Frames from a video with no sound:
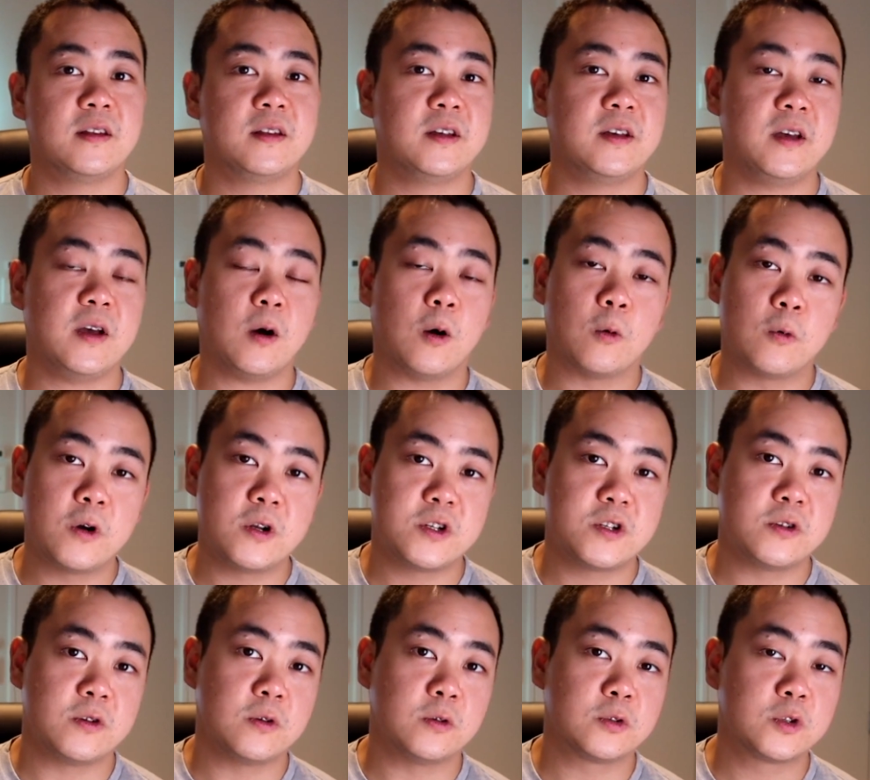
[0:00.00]
the
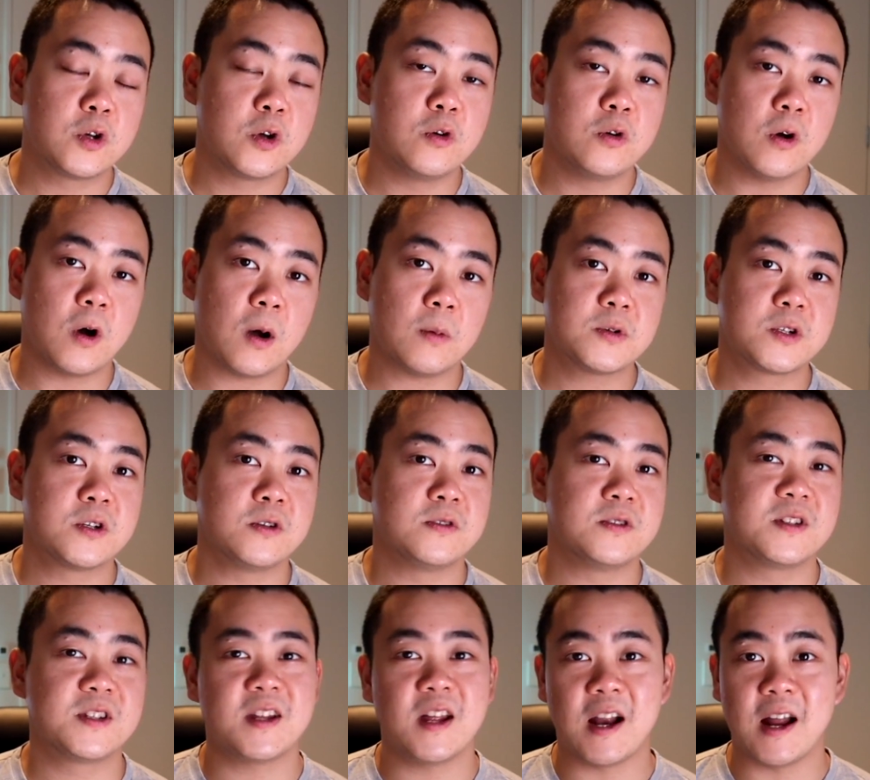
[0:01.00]
original 2
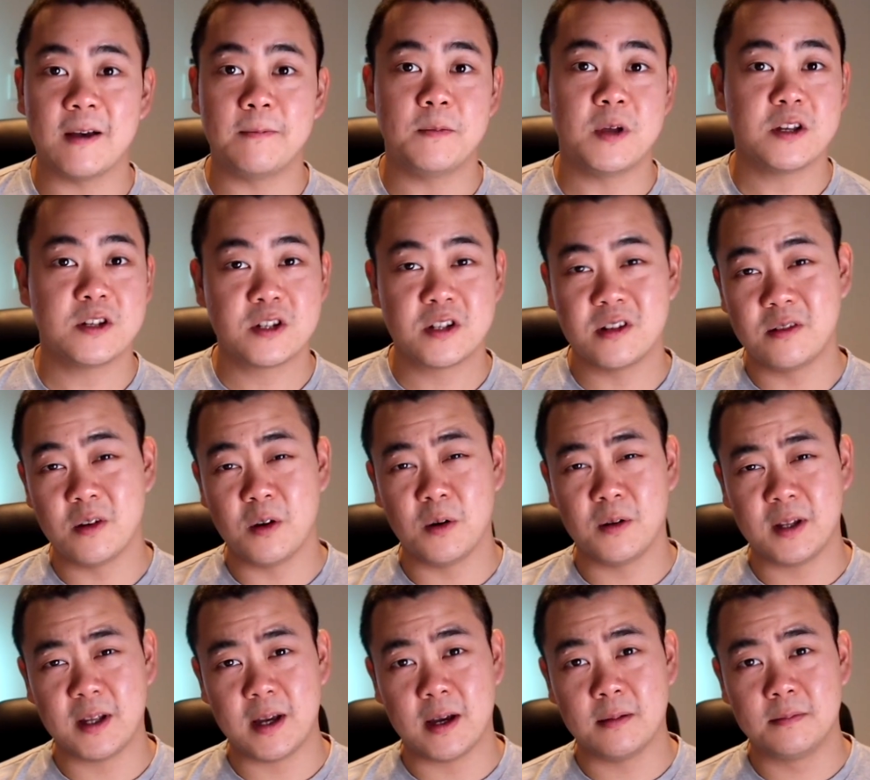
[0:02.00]
options that I mentioned
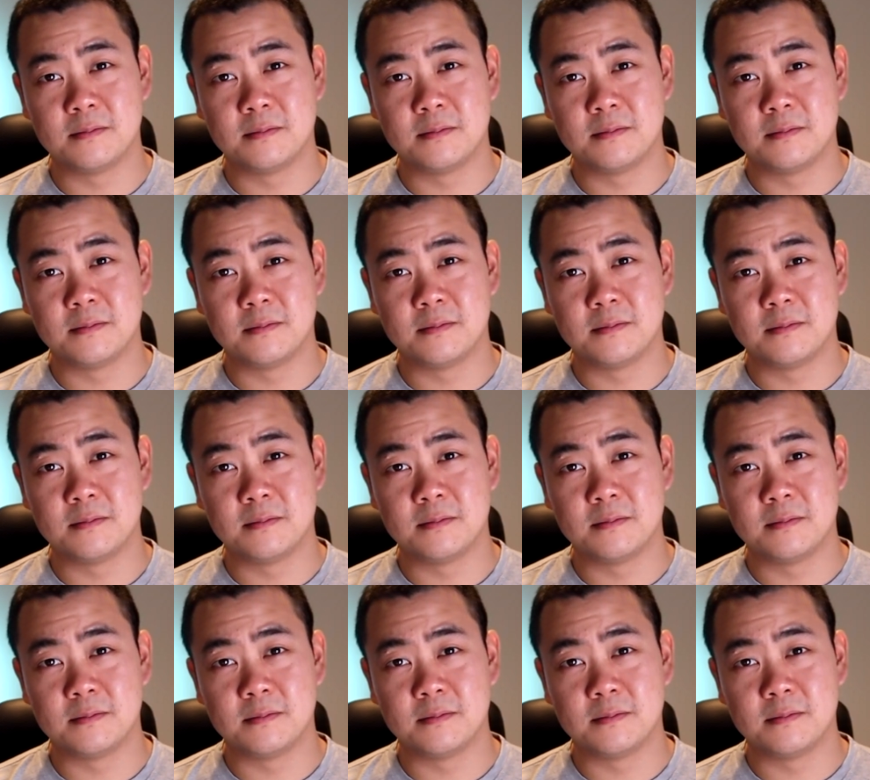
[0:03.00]
earlier.